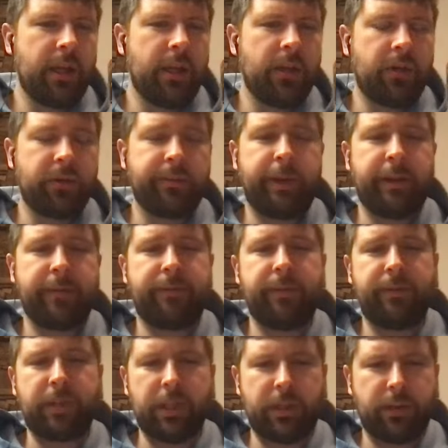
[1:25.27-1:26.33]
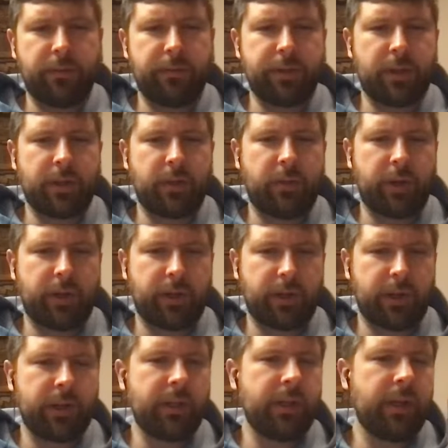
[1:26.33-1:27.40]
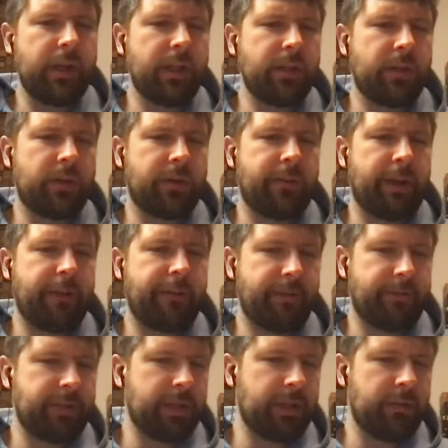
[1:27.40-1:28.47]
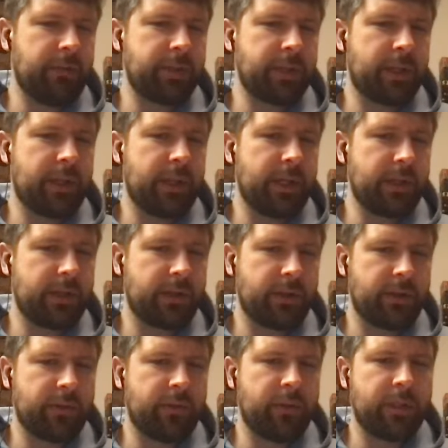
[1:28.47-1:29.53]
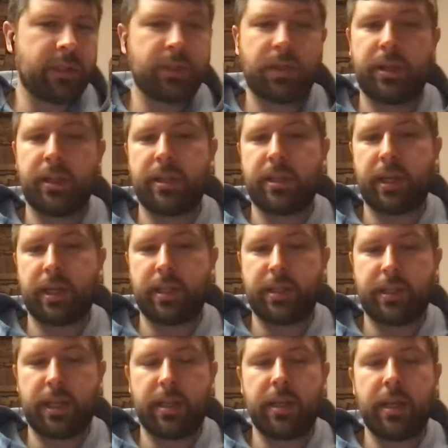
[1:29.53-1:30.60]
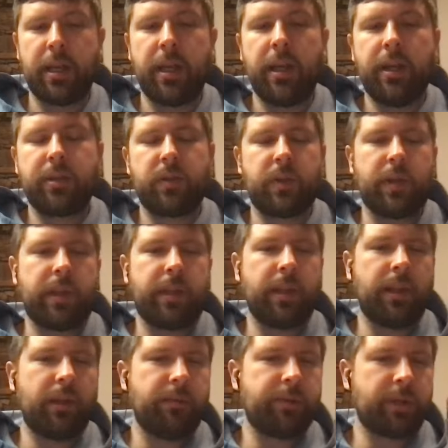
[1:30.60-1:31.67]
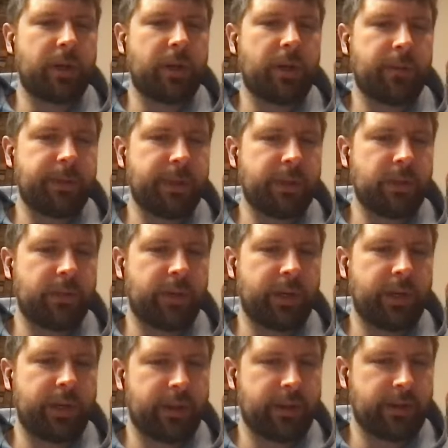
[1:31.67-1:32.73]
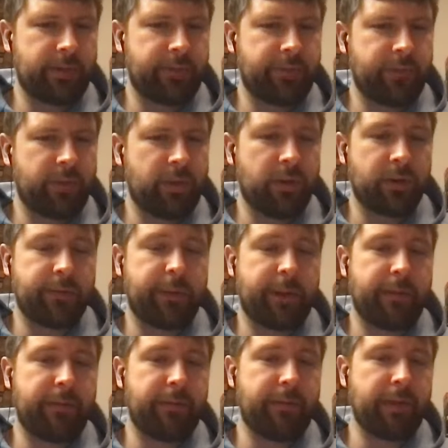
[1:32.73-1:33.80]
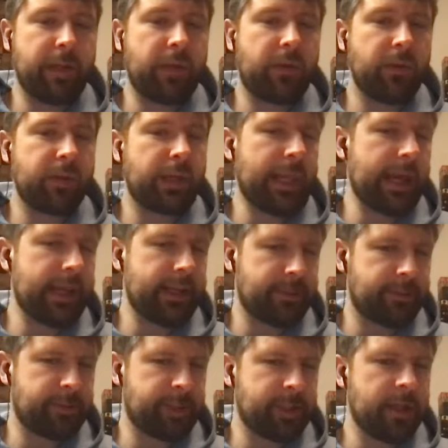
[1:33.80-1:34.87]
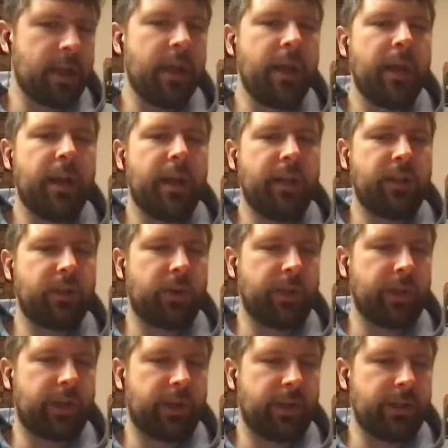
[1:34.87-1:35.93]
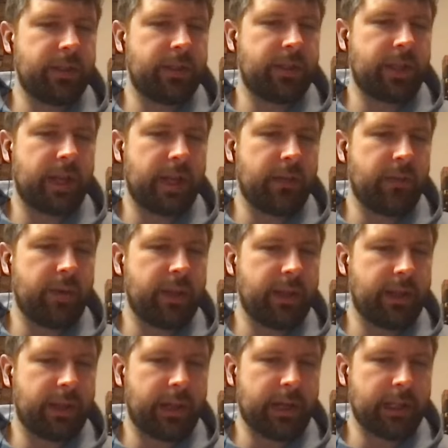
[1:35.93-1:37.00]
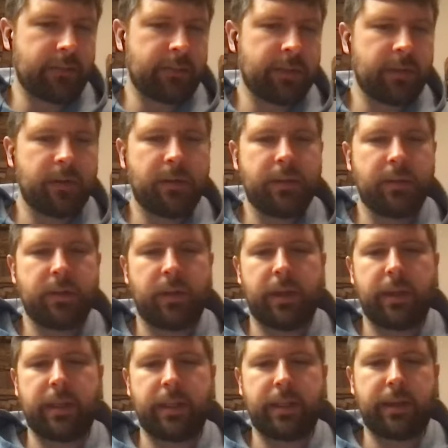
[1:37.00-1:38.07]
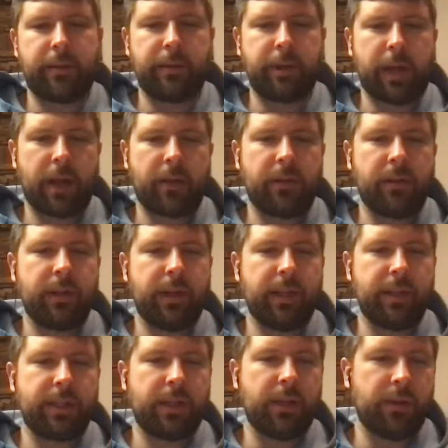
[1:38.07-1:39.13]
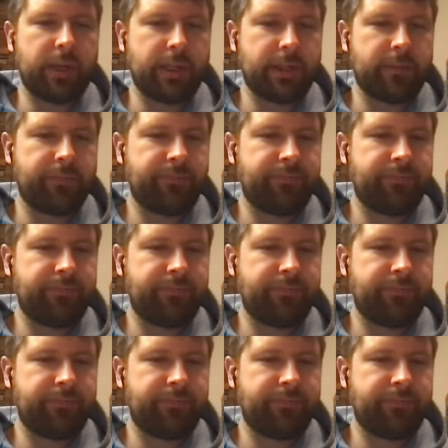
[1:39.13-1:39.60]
You are to make 50 loops on the one curtain, and you are to make 50 loops on the end curtain, which is on the second set, so that the loops are opposite to one another. You are to make 50 gold clasps, and join the curtains together with the clasps, so that the tabernacle is a unit.